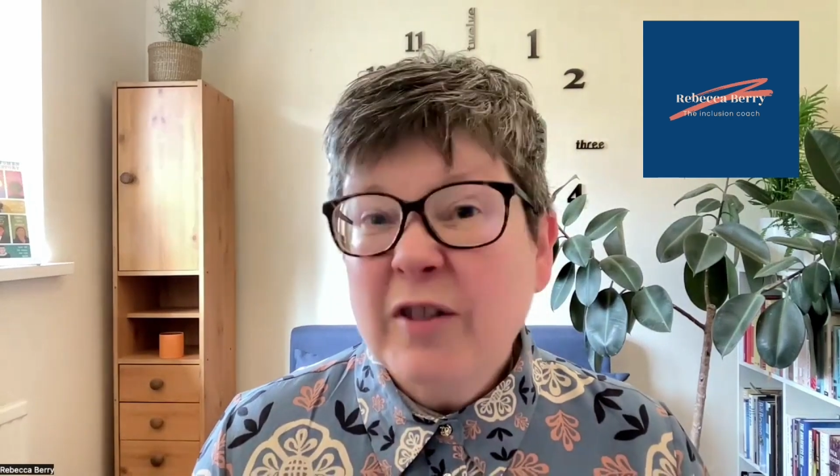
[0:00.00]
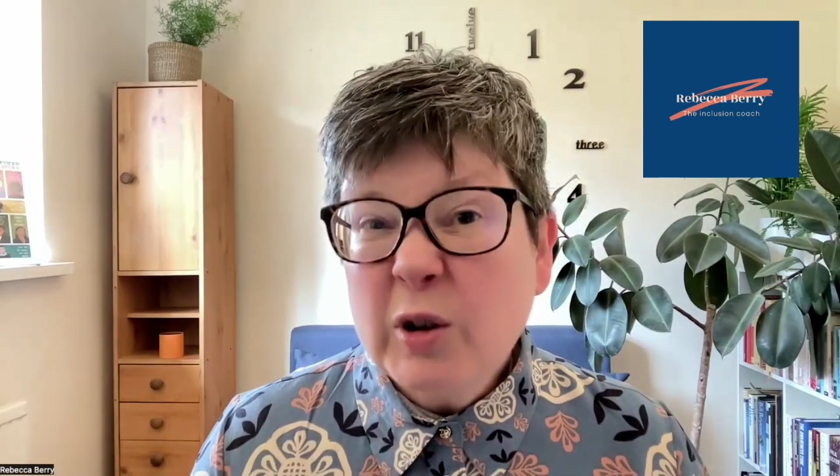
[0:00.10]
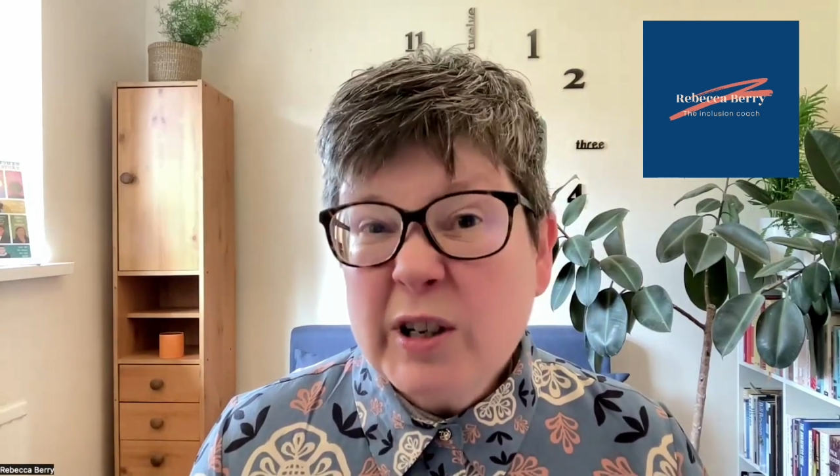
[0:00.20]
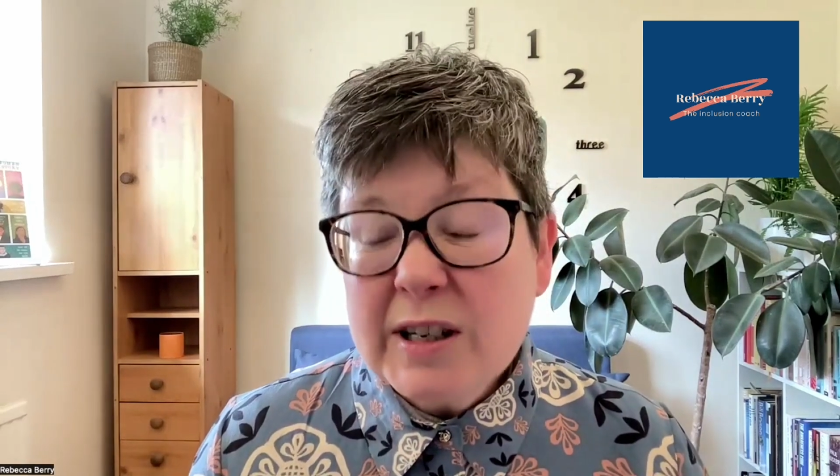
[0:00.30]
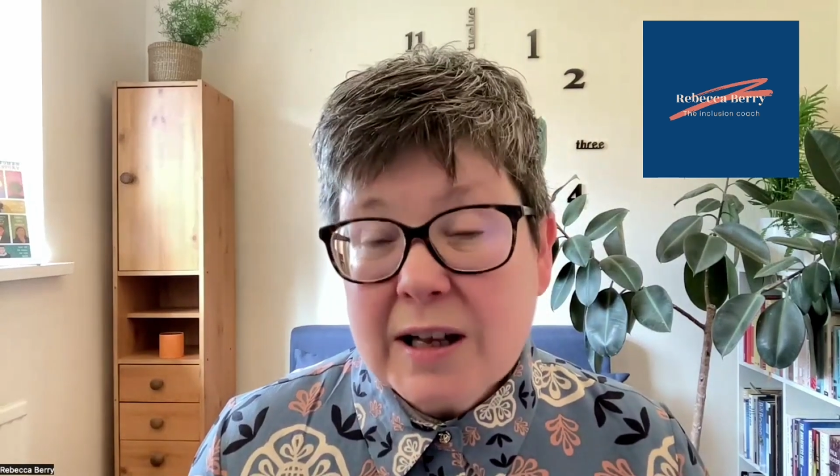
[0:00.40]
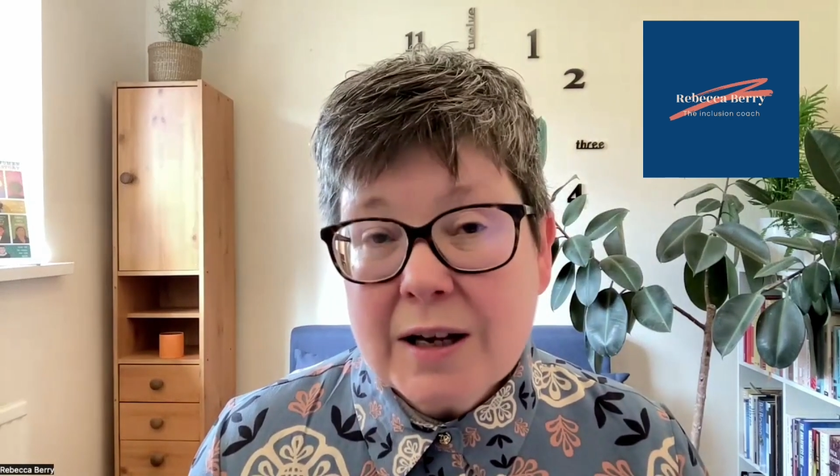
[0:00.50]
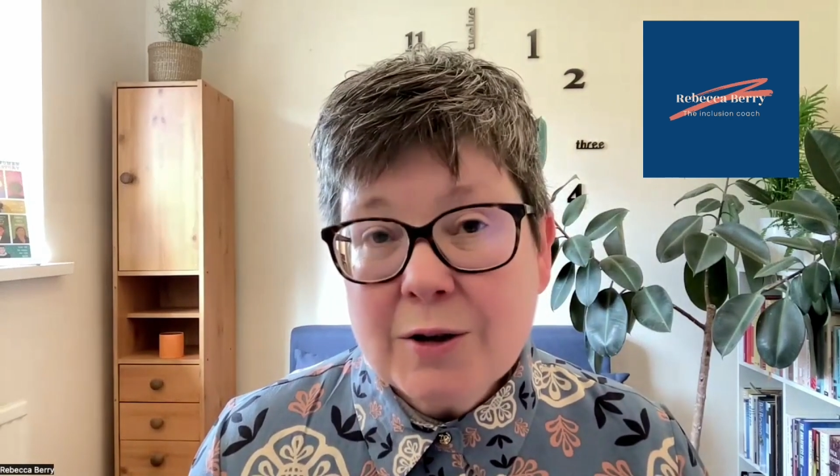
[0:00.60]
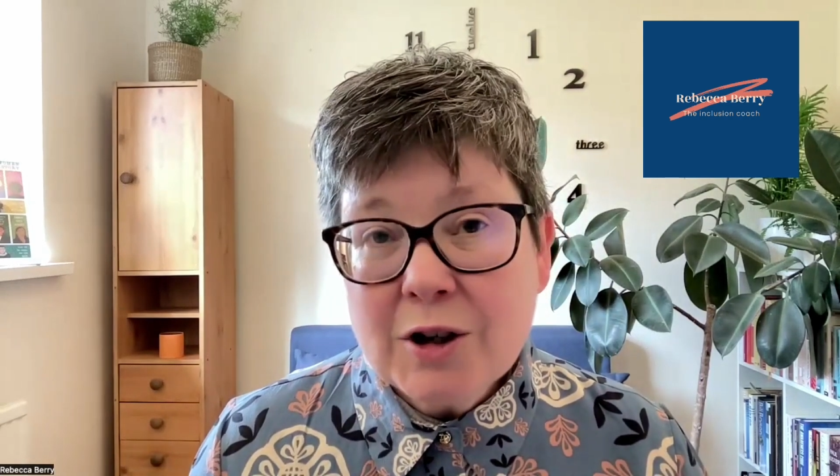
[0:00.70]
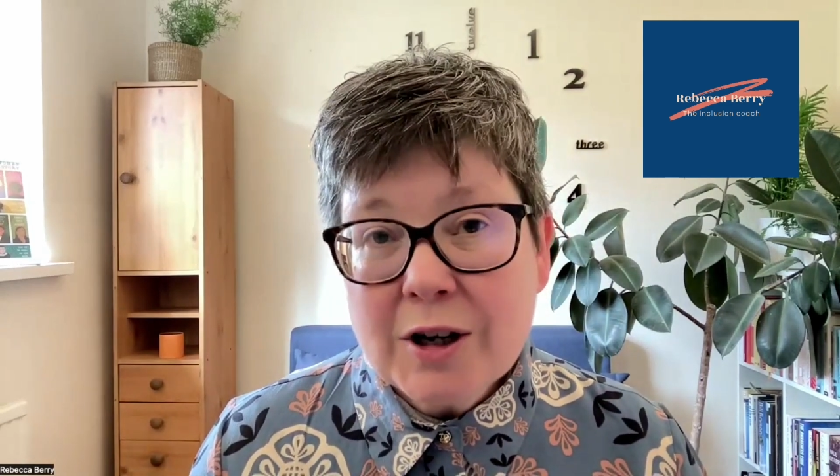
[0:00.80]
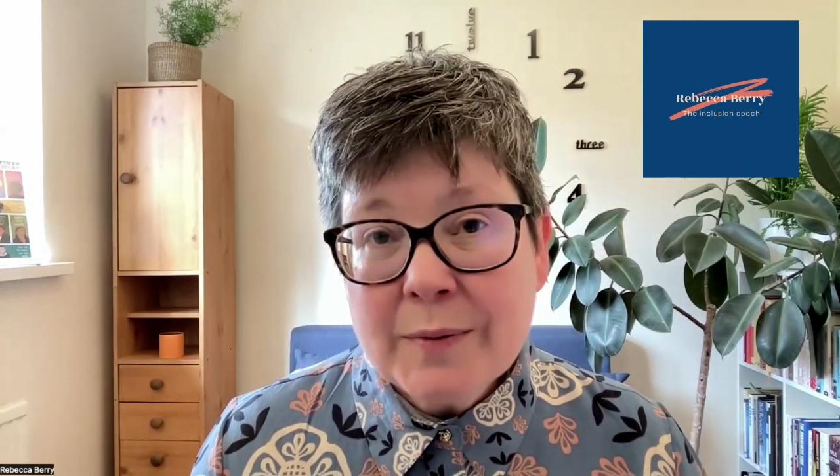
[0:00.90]
Full
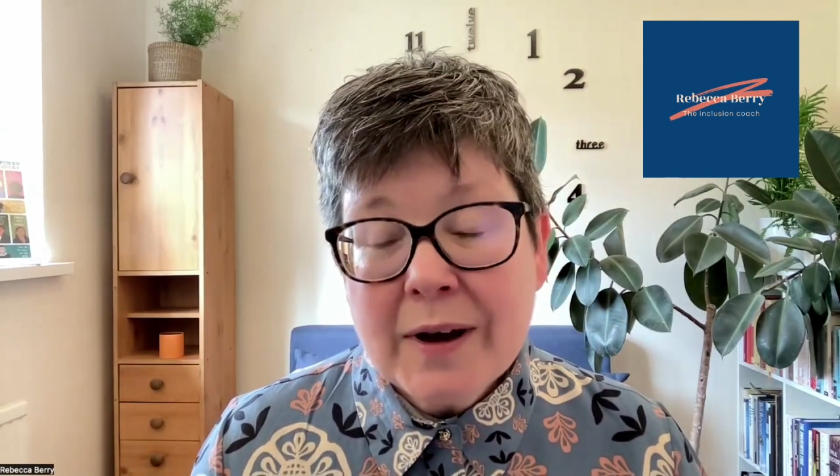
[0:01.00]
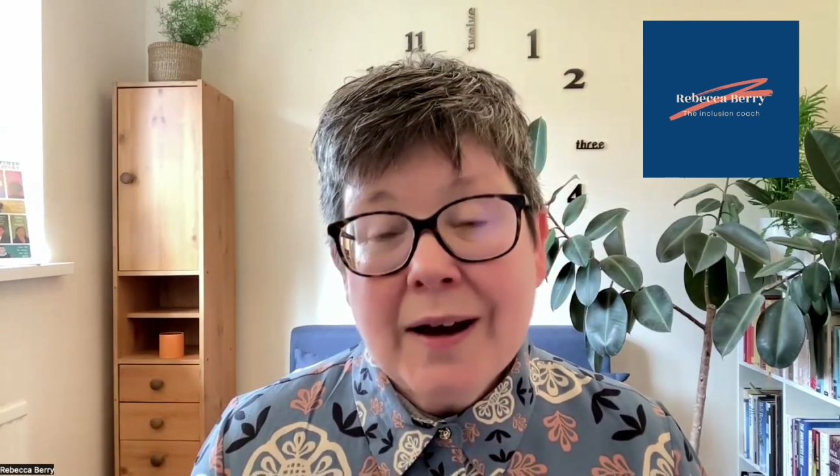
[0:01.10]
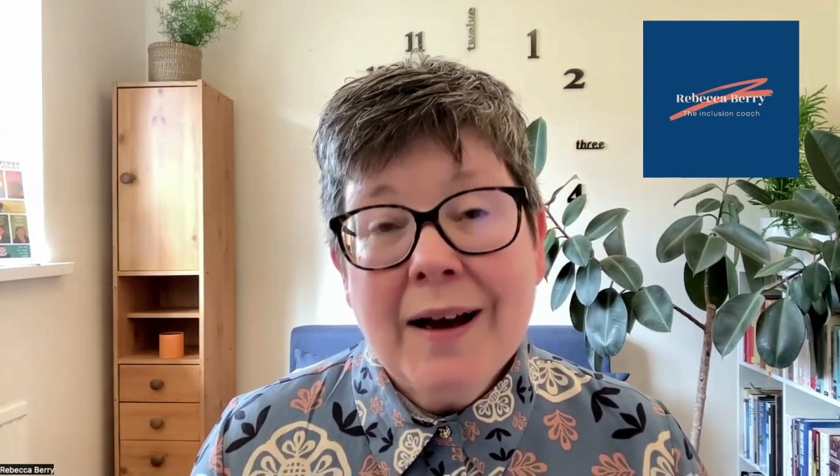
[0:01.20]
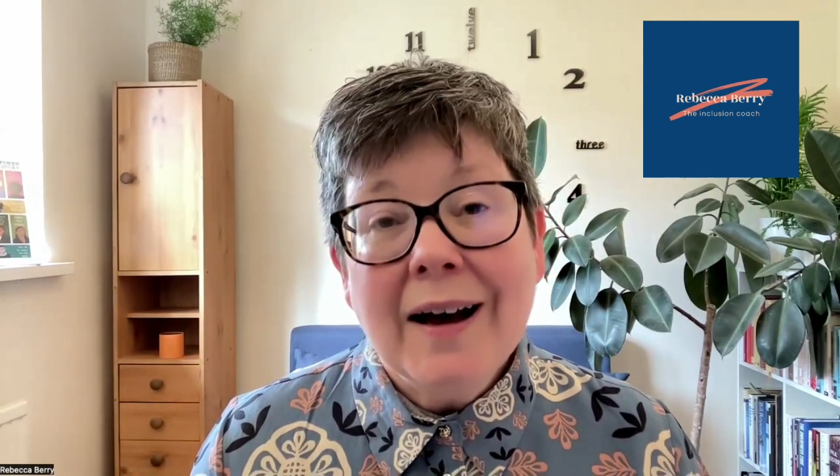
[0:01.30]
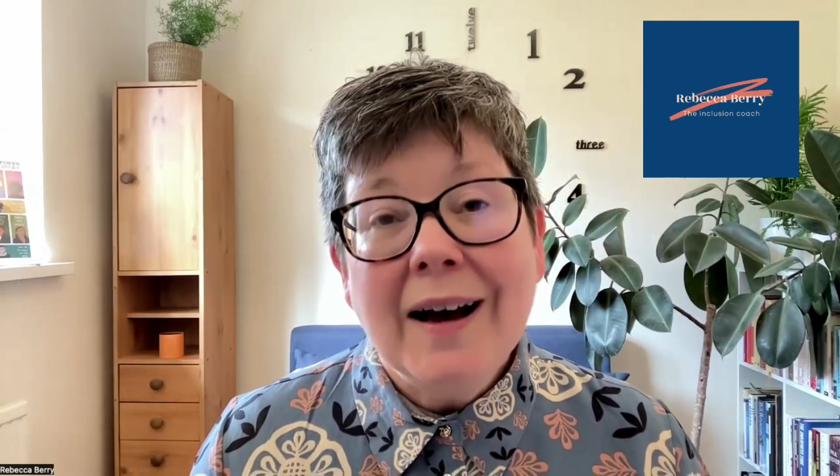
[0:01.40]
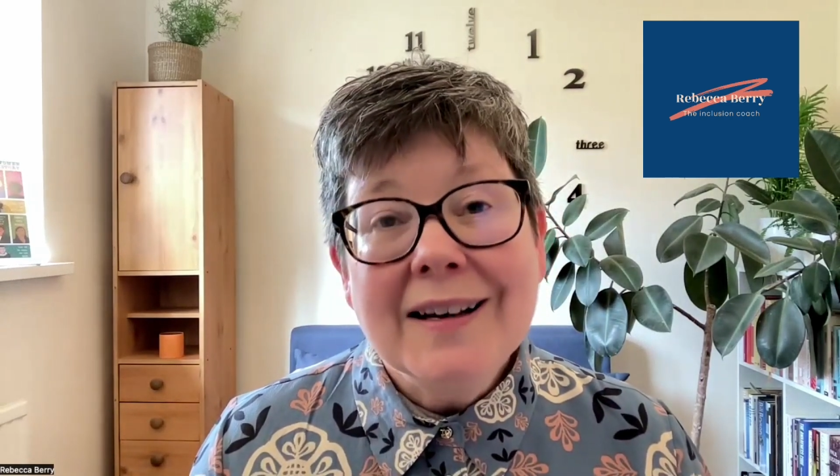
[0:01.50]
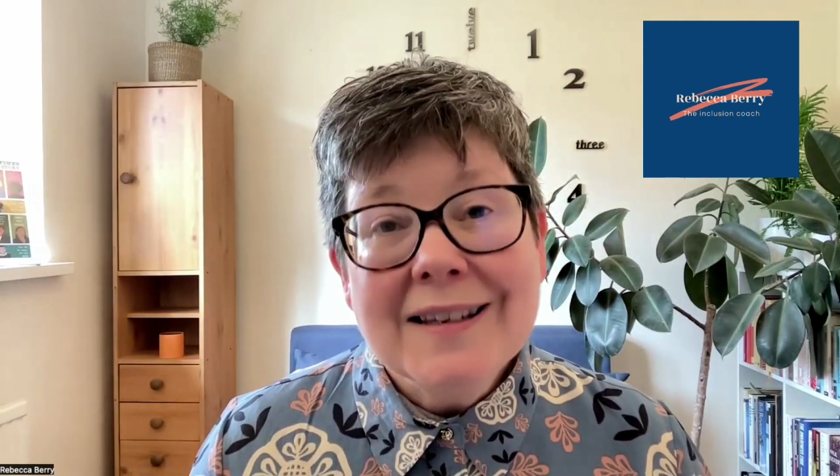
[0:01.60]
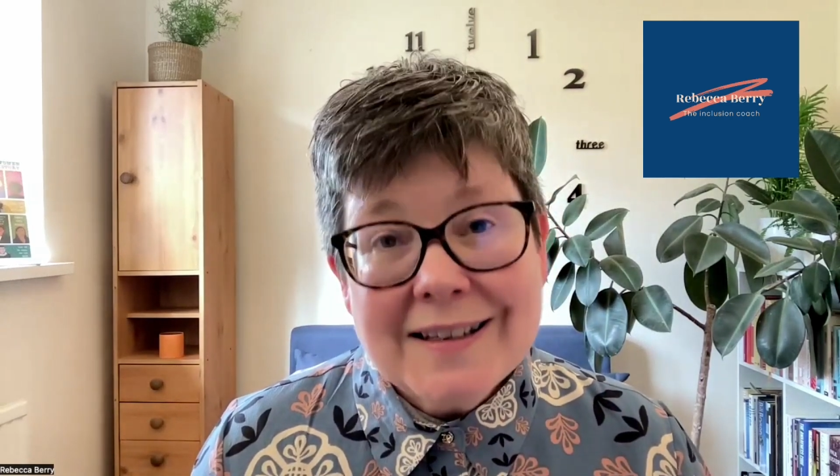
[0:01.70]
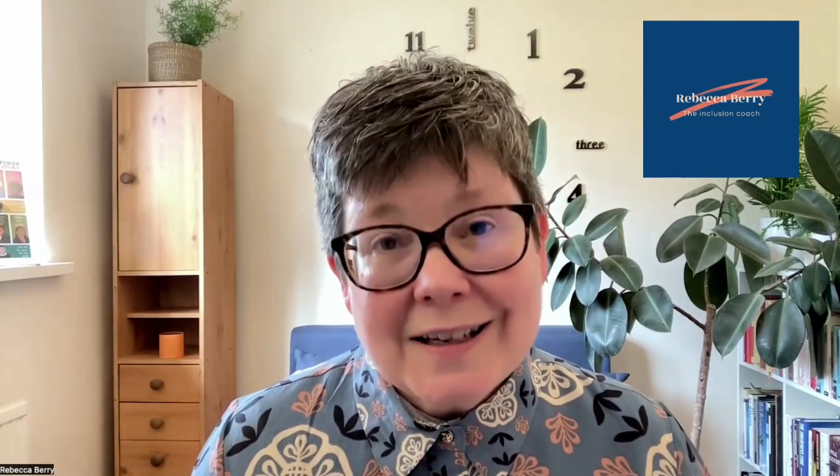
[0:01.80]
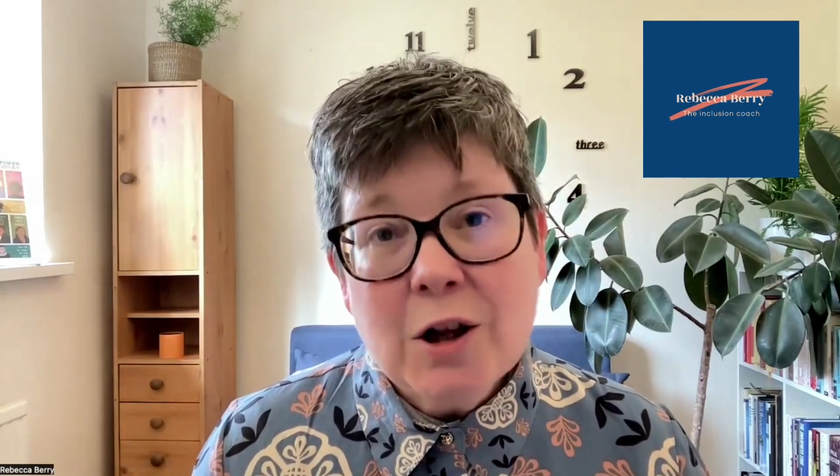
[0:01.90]
disclosure, I
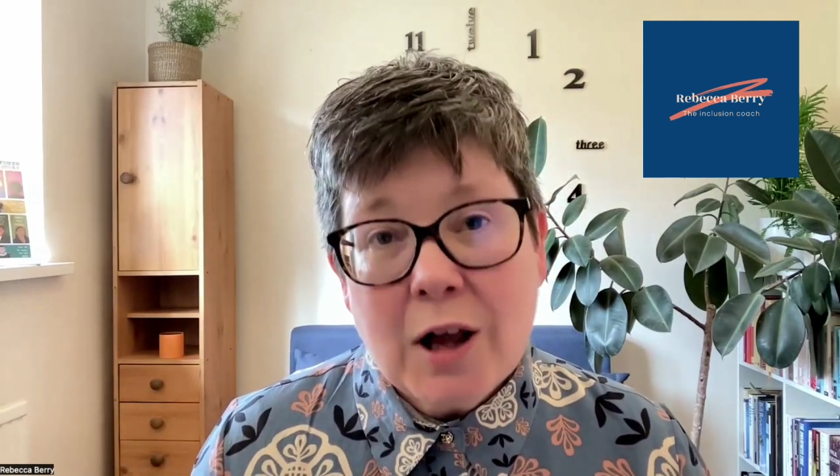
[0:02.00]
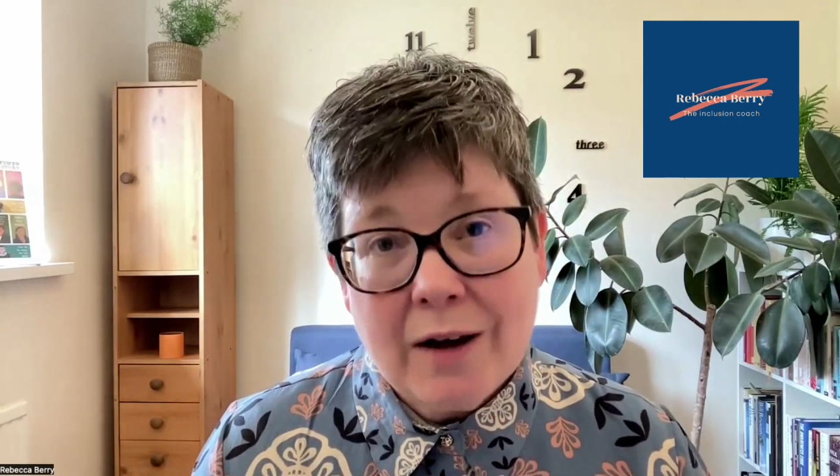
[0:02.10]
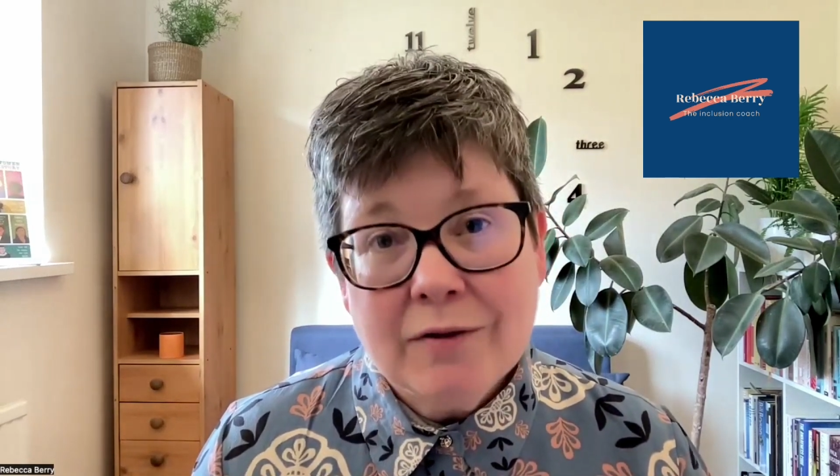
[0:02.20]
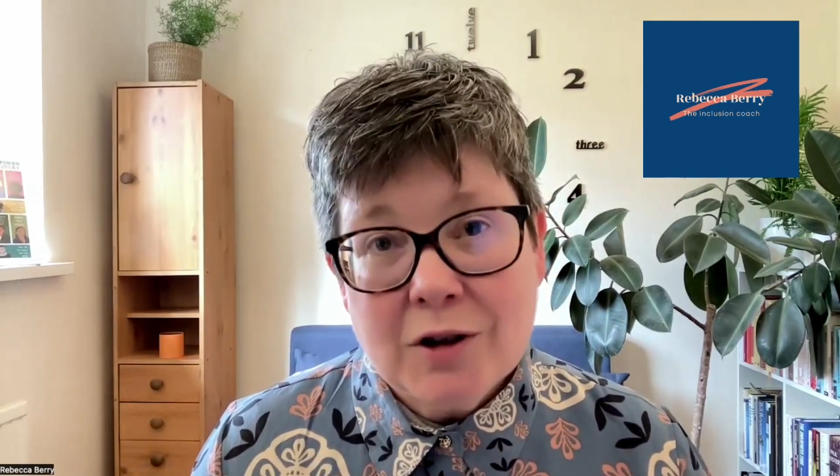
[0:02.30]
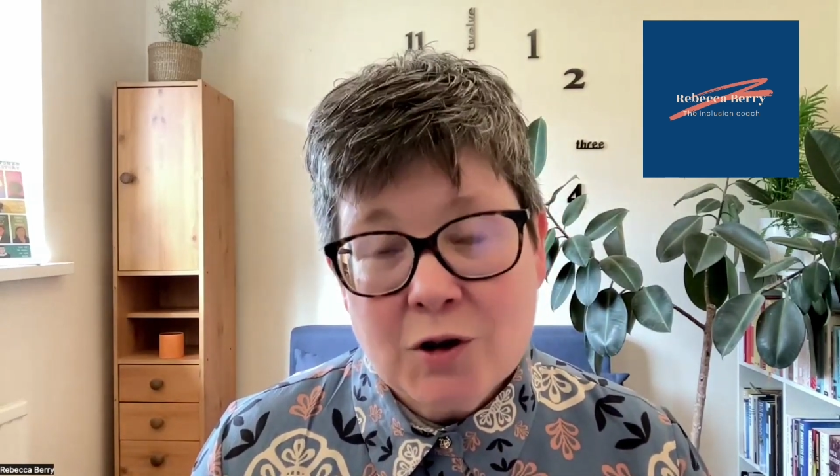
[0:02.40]
still have